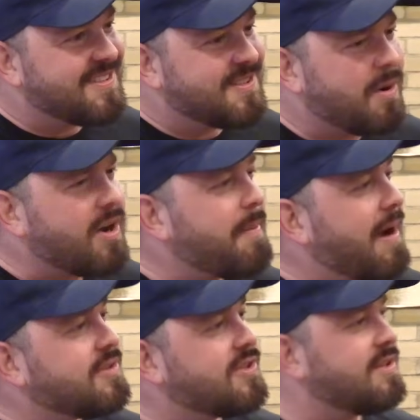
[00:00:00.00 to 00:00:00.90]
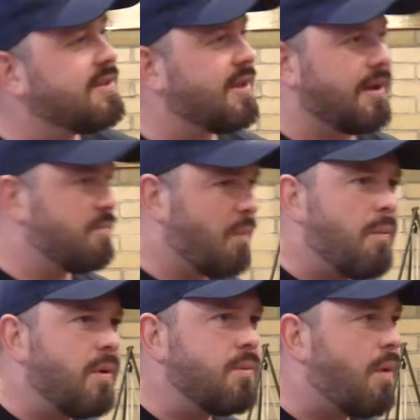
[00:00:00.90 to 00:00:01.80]
So what kind of parents, like,
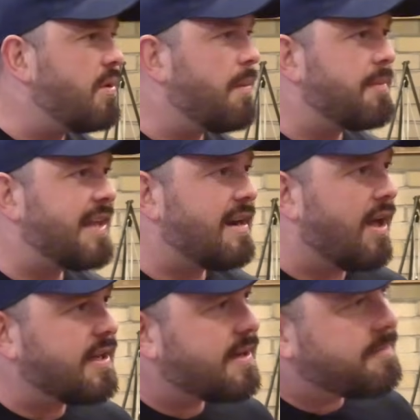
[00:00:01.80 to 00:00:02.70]
what were your mum and dad like?